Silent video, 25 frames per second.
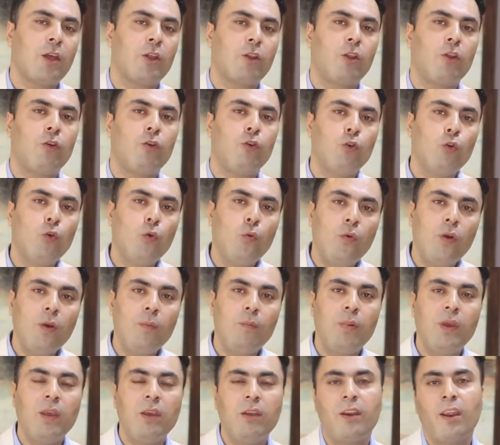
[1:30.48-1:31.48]
The
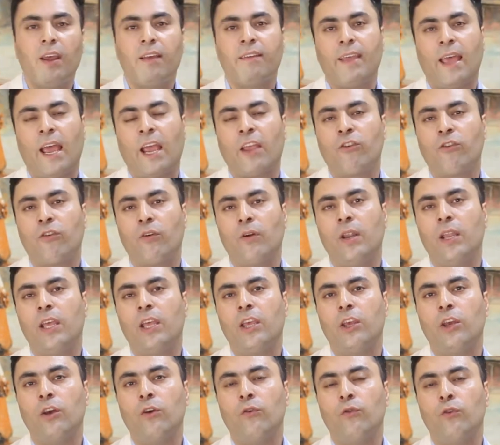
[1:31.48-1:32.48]
UVB rays actually
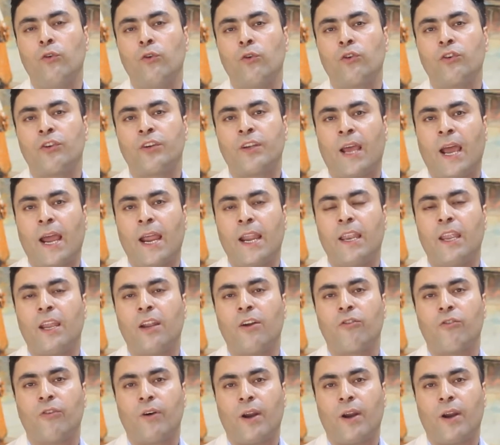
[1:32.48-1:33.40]
give you tanning,